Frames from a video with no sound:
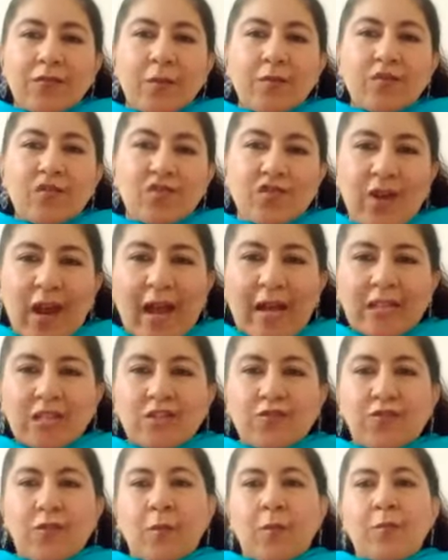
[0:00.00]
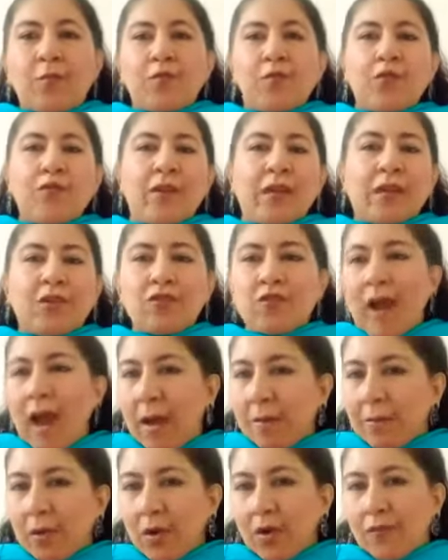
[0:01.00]
from scratch from improving
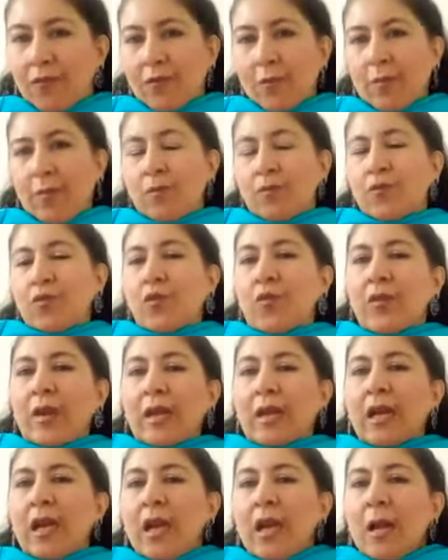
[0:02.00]
grammar from improving